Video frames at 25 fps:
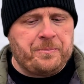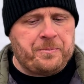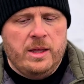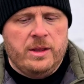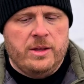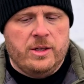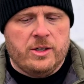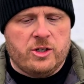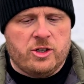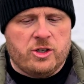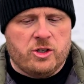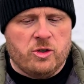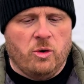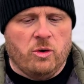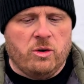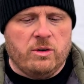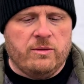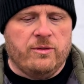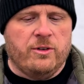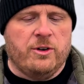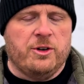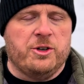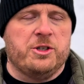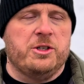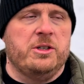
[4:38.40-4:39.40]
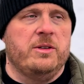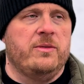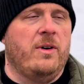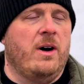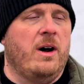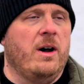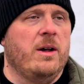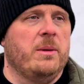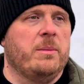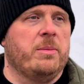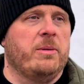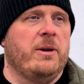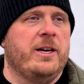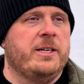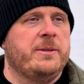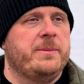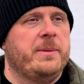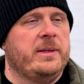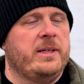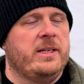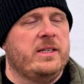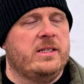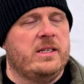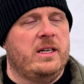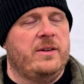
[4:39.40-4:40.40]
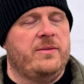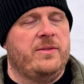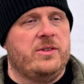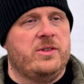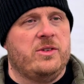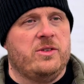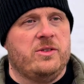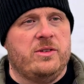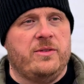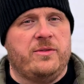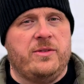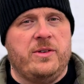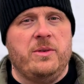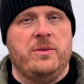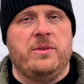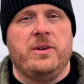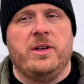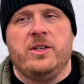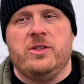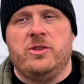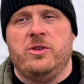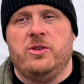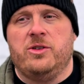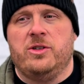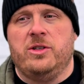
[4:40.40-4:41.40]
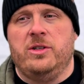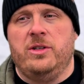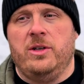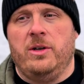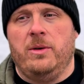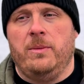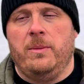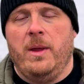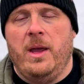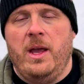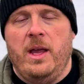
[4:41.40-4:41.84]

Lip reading: the short version of all the prospecting stuff is there's a few things you should do.